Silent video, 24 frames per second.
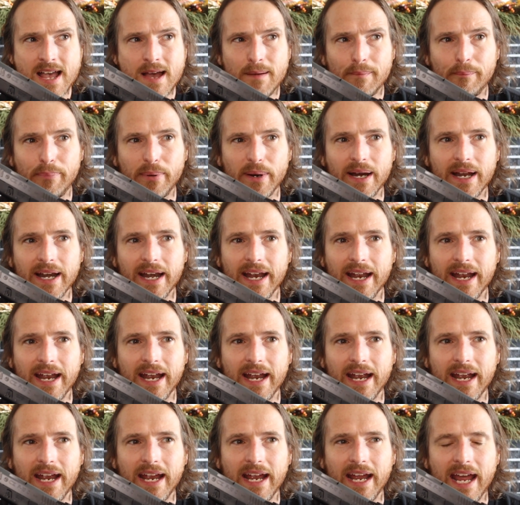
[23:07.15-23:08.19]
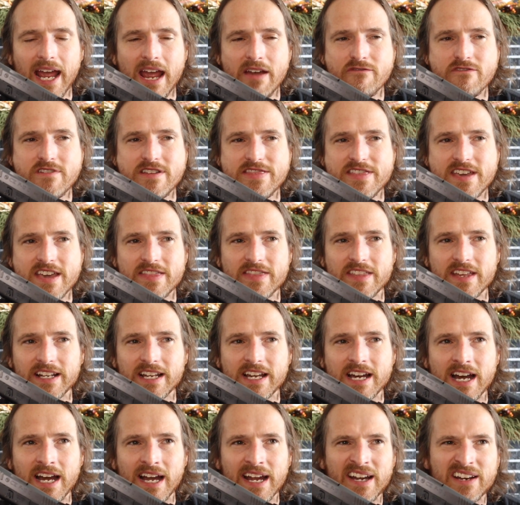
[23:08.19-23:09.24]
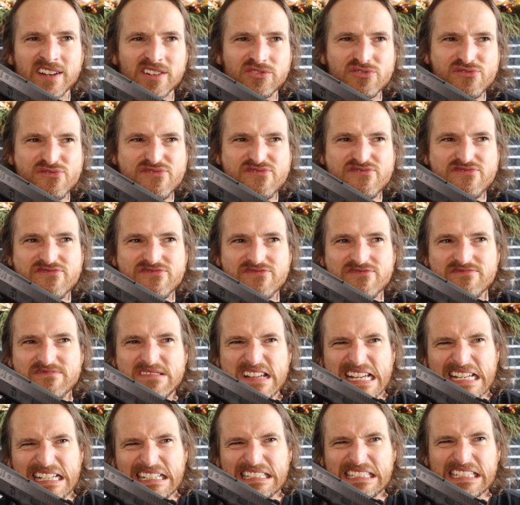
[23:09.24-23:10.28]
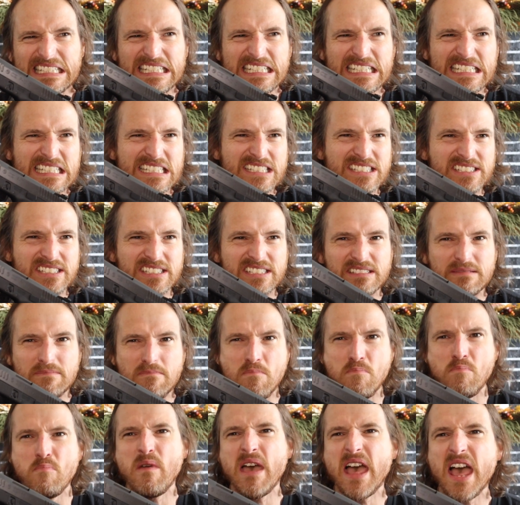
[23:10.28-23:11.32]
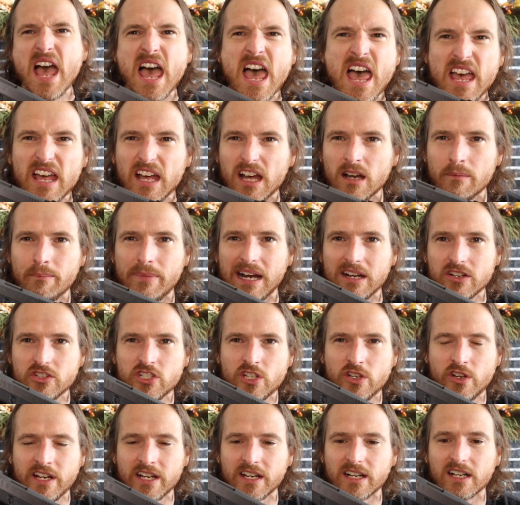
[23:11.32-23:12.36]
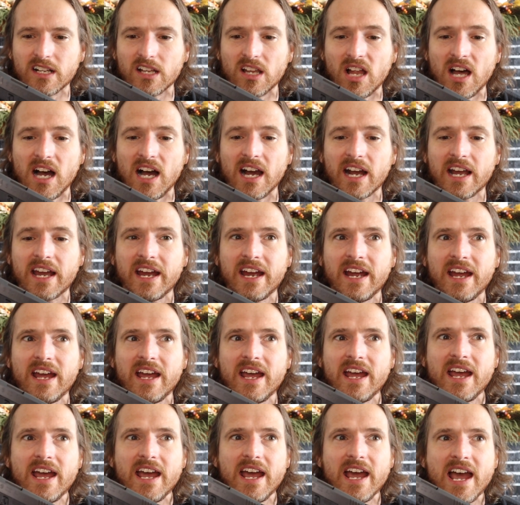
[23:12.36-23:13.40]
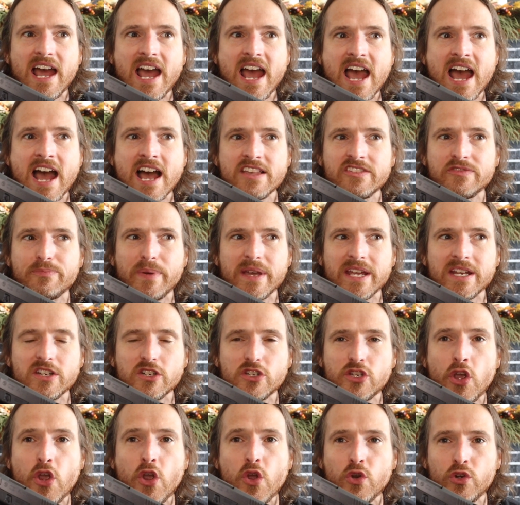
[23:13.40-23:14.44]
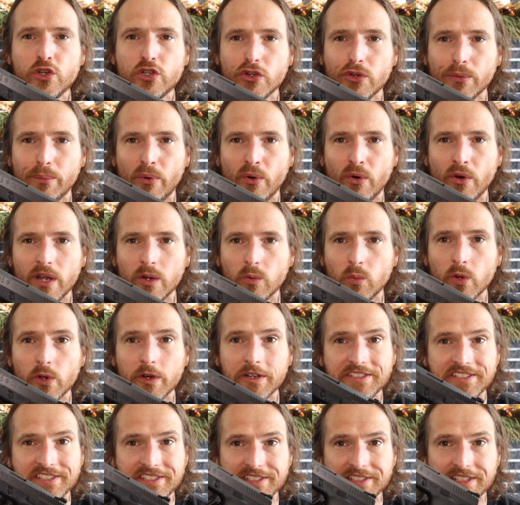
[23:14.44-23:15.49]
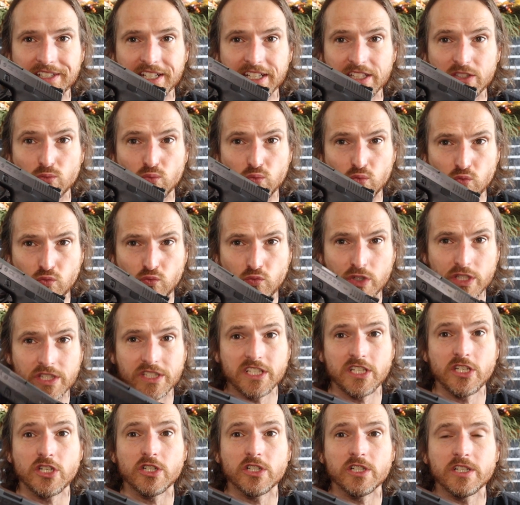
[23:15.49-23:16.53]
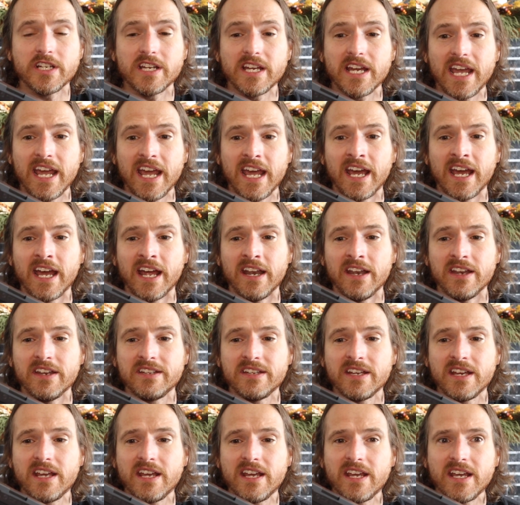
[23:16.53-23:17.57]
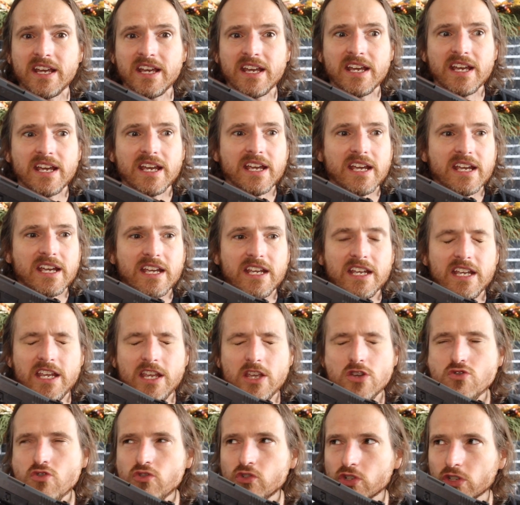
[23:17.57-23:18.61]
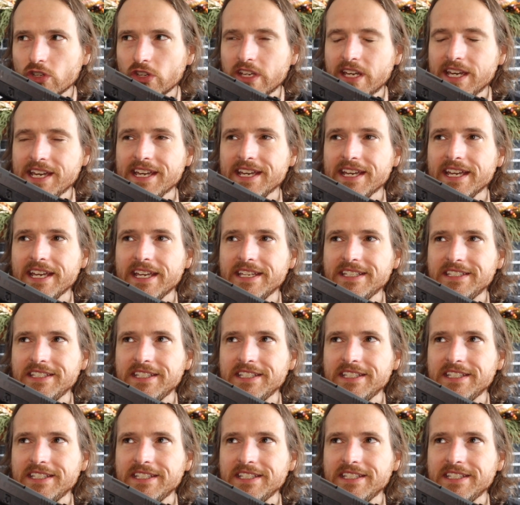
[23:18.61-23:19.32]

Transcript: but everything that kind of is meh about shooting a Glock has been tuned to the point where it's really good. And usually,